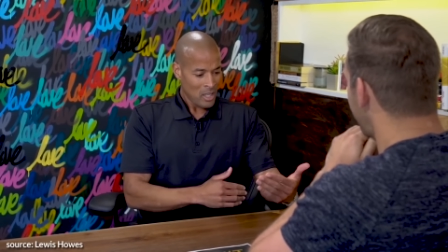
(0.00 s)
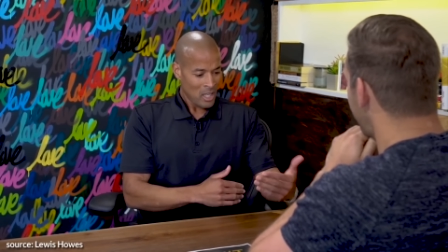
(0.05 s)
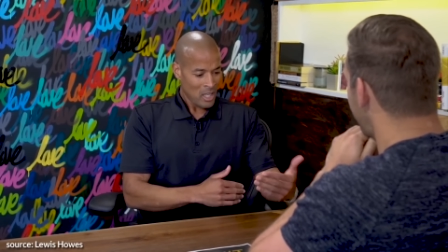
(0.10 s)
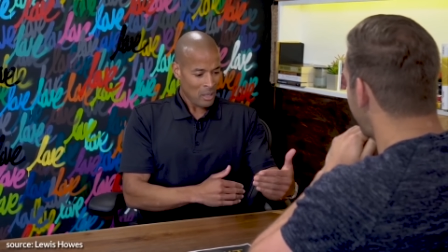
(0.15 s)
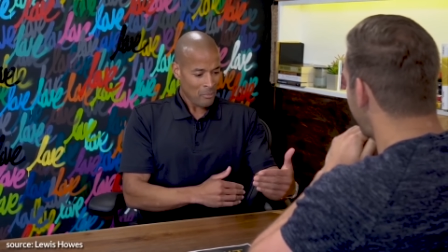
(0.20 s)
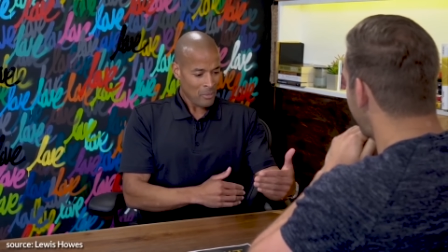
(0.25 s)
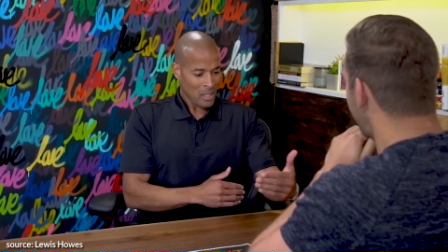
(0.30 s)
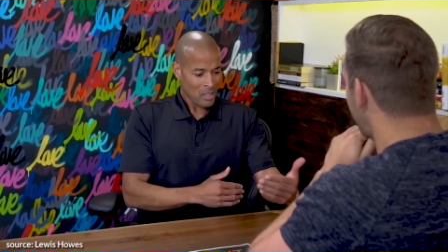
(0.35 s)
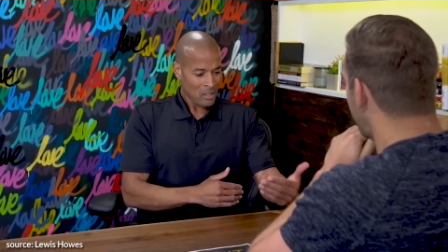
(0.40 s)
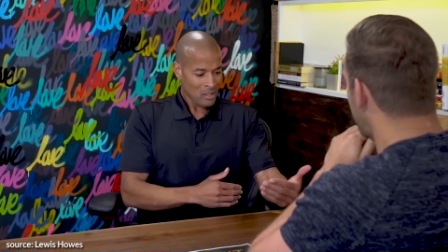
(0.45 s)
And
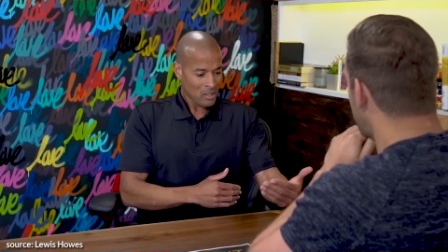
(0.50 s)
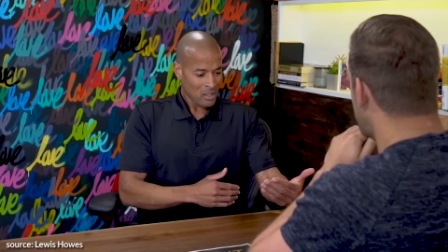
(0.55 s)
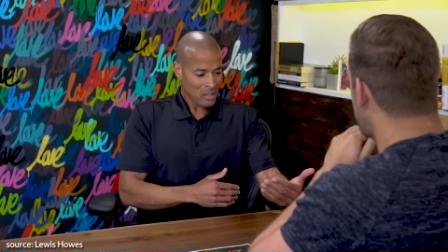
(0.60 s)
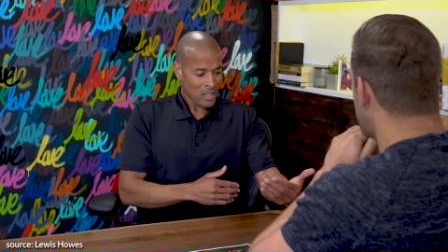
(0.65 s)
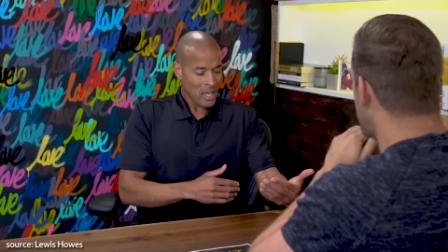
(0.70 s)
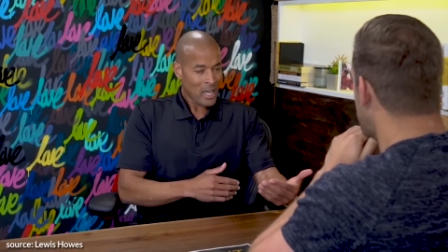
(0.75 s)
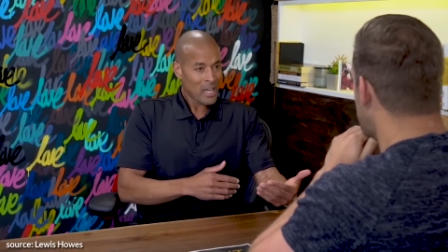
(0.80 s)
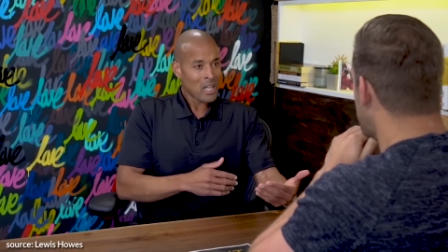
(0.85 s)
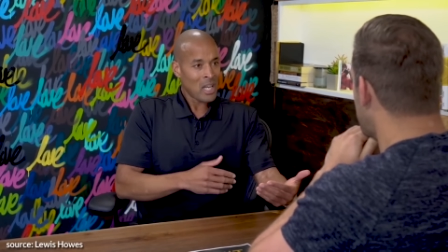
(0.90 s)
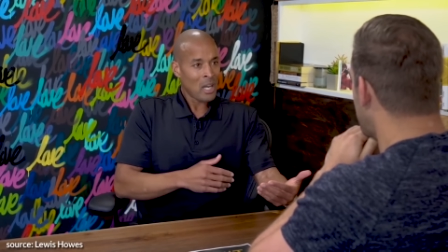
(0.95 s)
I'm like,
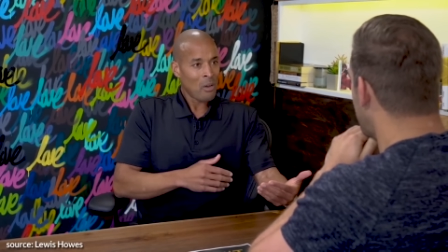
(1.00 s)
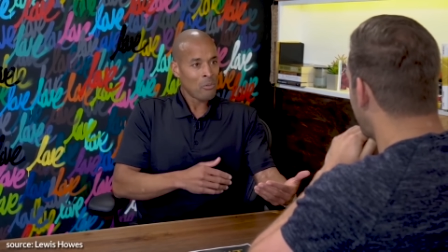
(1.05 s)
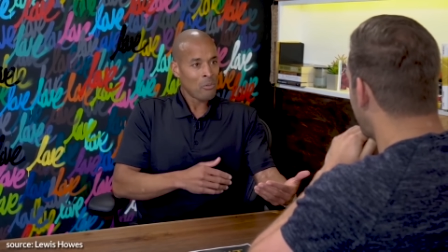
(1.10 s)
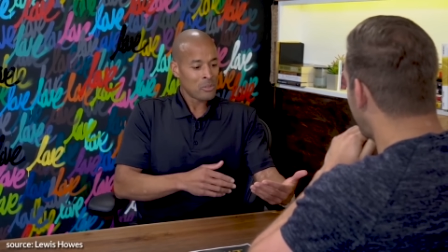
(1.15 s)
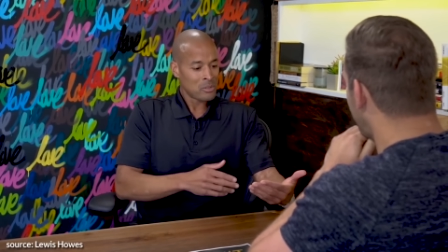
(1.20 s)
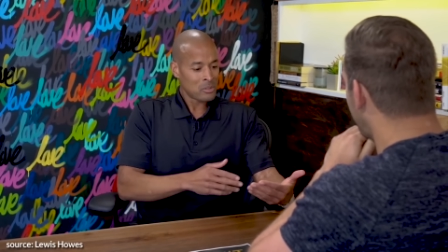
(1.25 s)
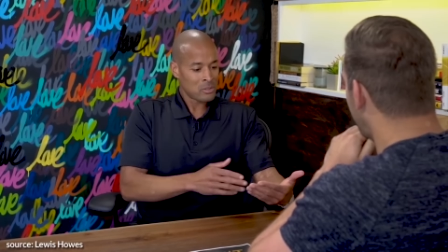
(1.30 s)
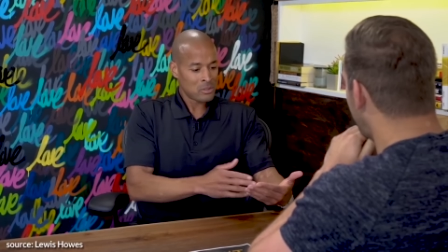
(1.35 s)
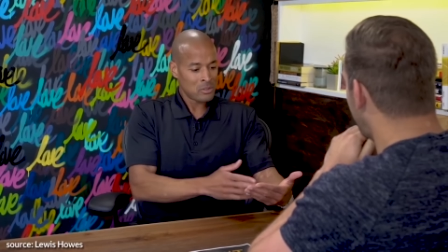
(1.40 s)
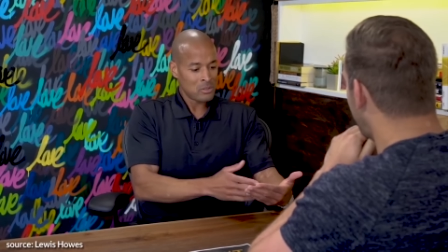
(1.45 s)
God, I
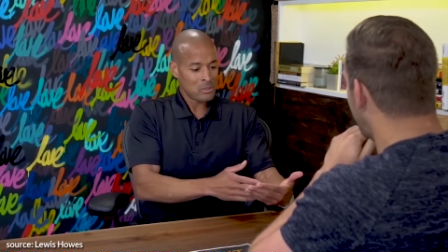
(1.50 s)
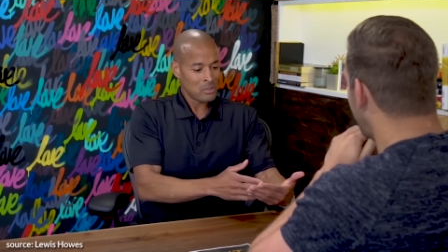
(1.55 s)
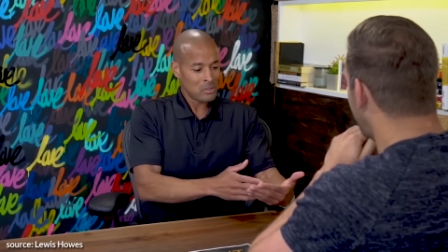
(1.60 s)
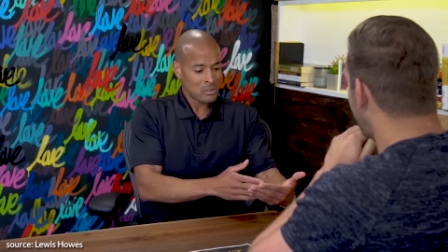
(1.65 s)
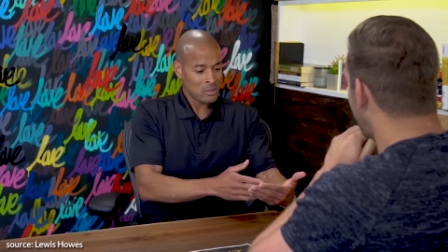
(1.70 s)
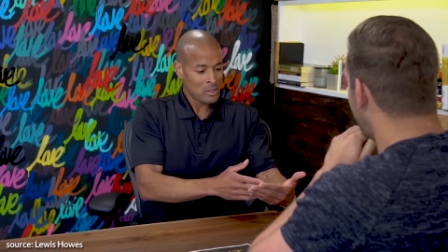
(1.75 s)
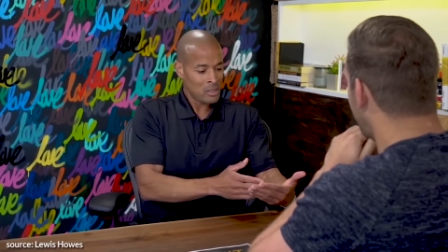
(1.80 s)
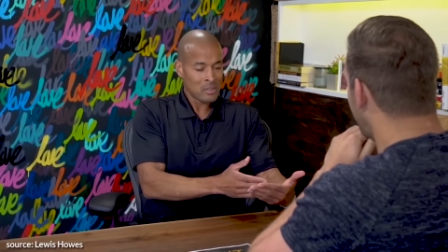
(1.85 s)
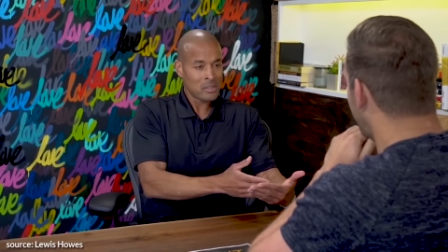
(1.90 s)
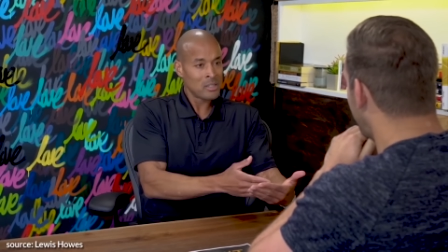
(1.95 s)
was,
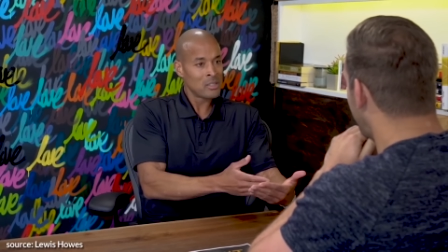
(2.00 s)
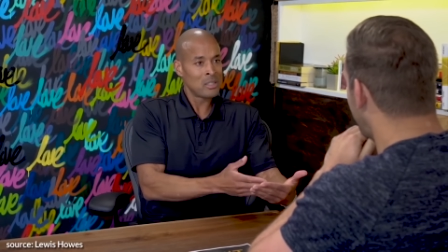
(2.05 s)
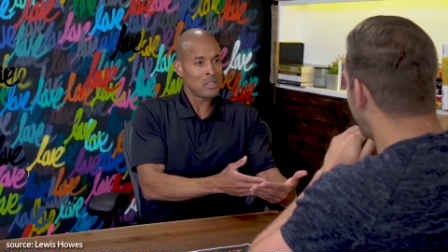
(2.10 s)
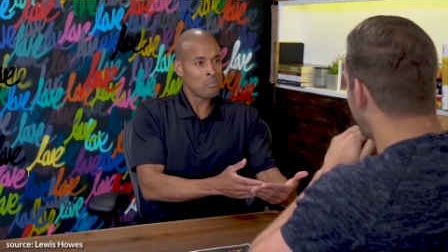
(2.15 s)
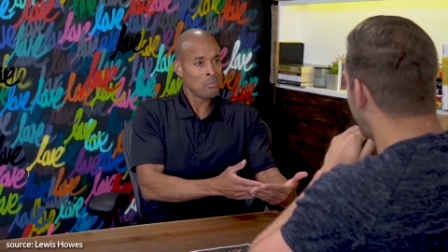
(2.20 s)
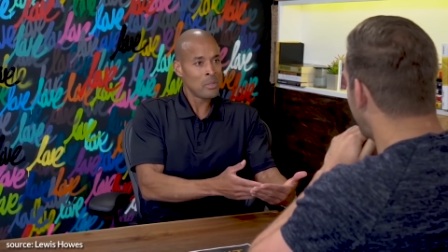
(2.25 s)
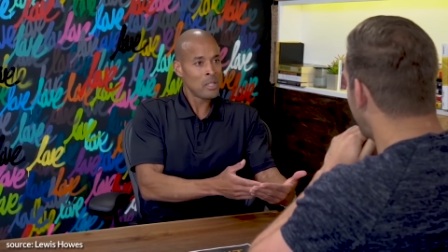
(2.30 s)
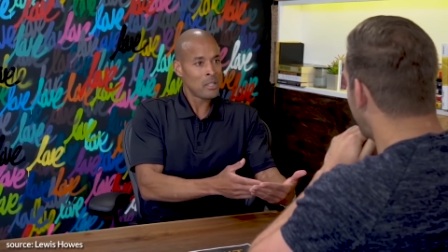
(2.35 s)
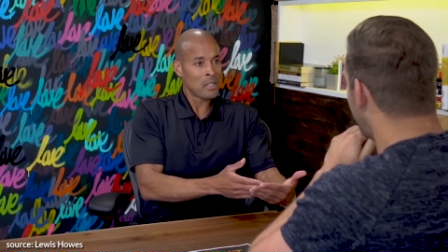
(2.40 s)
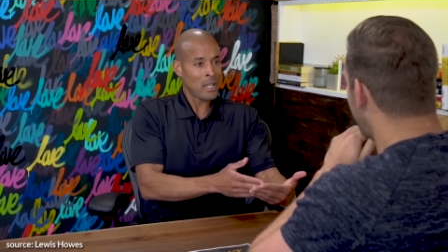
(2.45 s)
this
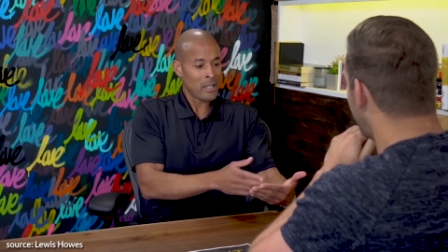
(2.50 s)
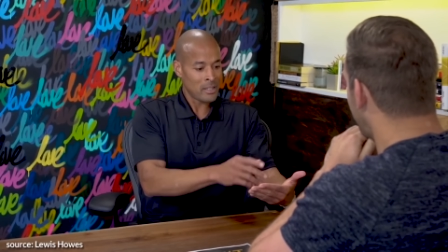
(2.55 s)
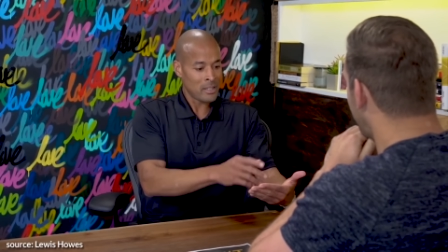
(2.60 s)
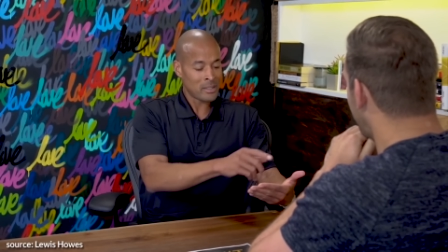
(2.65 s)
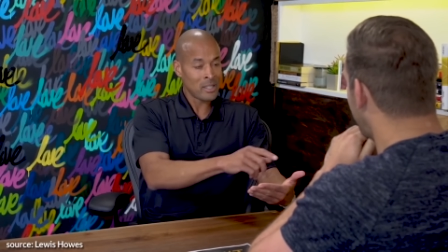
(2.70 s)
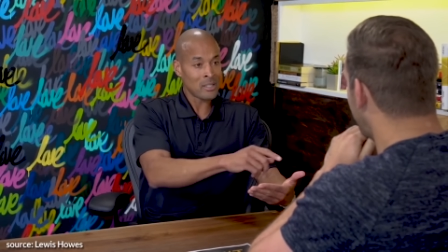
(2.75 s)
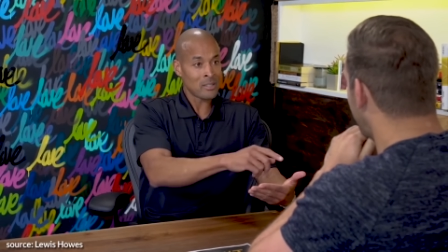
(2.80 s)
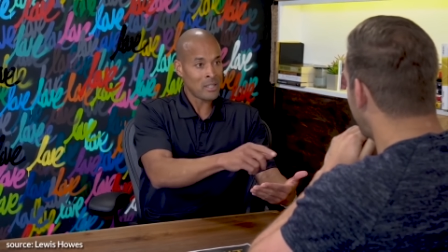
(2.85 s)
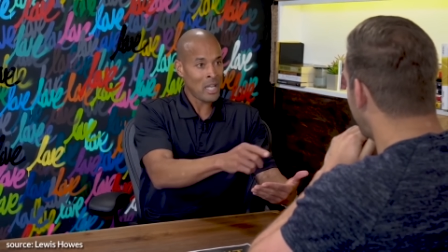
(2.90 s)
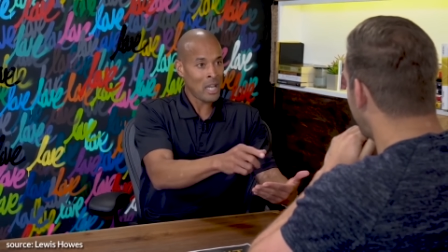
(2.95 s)
isn't me. Like it
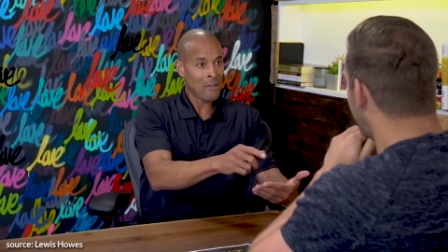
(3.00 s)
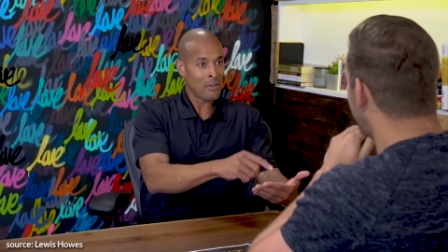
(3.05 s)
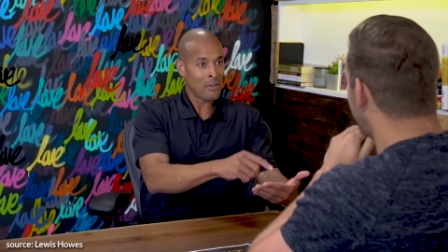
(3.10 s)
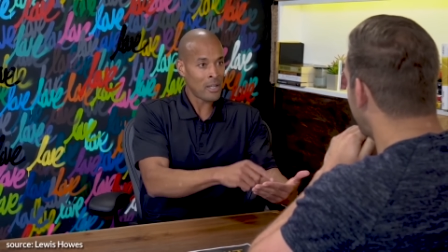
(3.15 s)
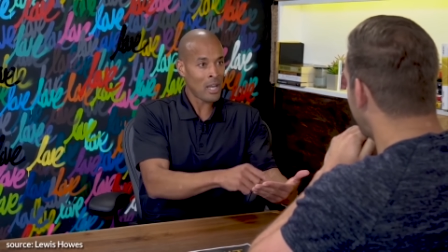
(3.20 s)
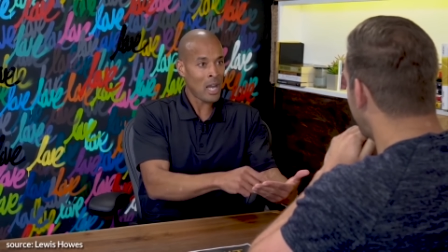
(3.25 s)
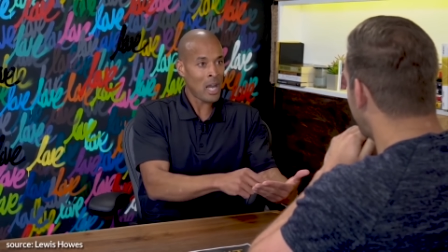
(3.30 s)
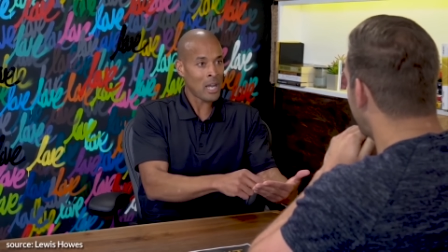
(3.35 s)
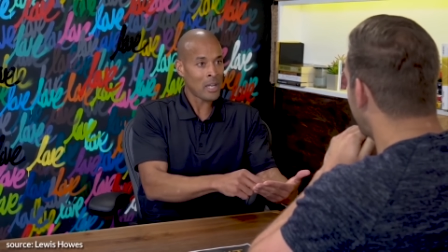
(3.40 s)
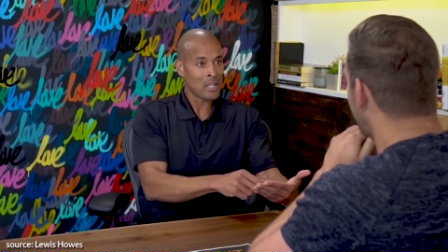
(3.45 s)
says David
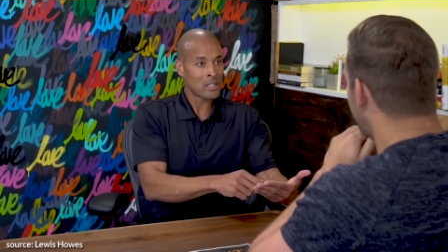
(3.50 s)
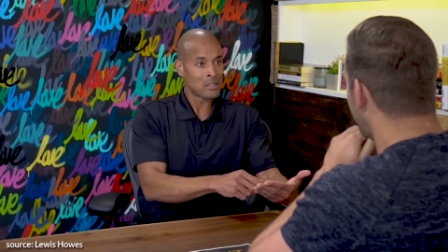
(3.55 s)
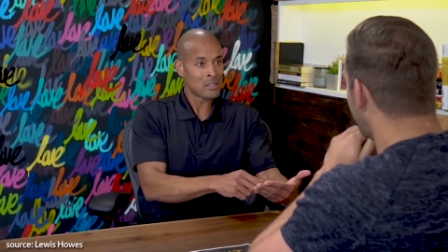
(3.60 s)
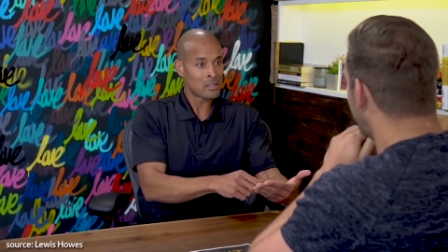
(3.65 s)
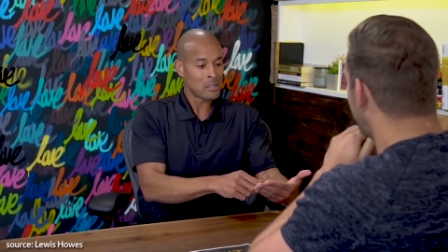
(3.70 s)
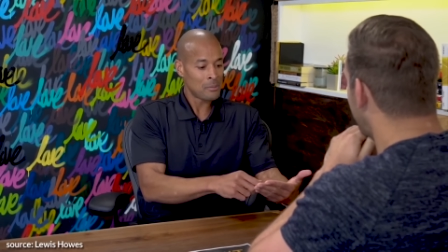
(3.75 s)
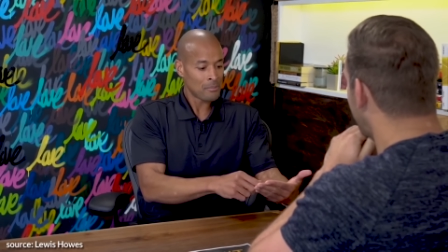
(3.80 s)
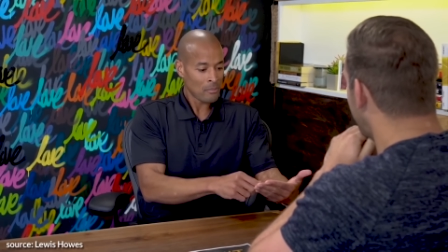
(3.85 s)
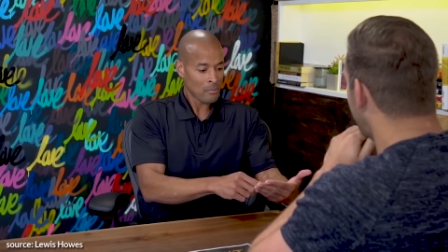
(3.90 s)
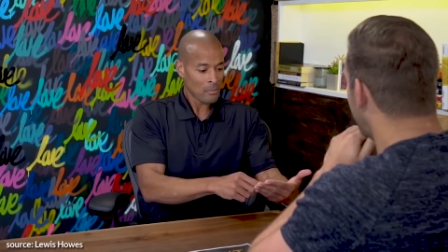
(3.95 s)

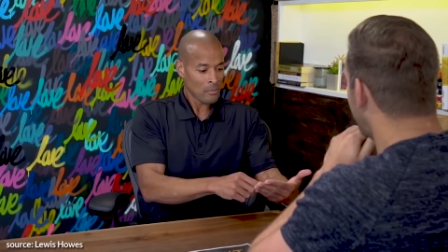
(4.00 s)
Goggins,